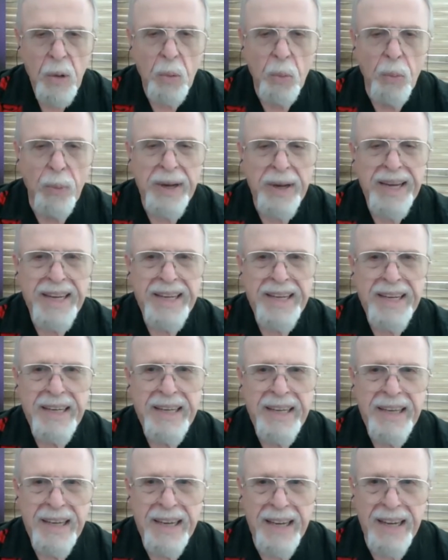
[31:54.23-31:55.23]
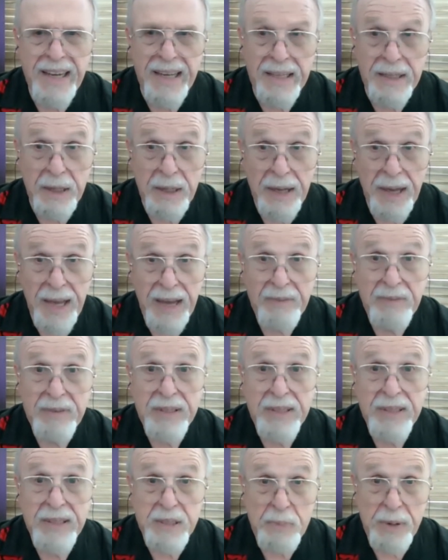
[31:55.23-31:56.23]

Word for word: We, and I having in